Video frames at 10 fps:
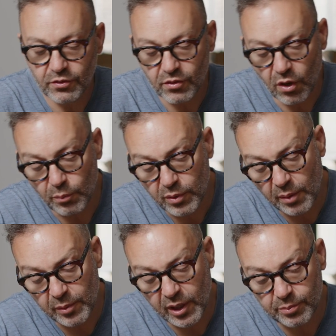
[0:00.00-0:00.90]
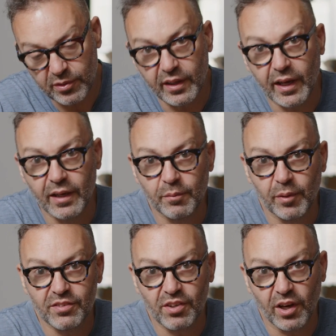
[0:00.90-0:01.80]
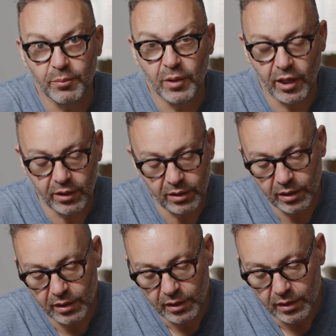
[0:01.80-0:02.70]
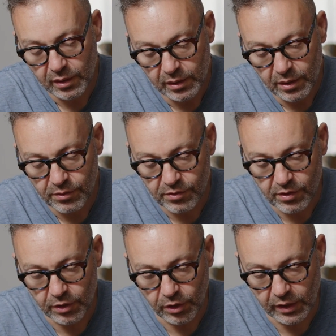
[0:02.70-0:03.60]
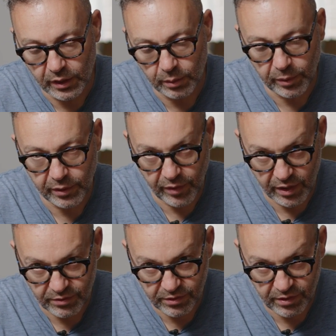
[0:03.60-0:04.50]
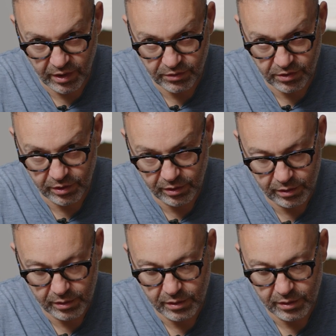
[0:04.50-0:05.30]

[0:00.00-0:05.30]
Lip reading: so I'm coming up to the end of my time now. I'm just going to do a little bit of agitation.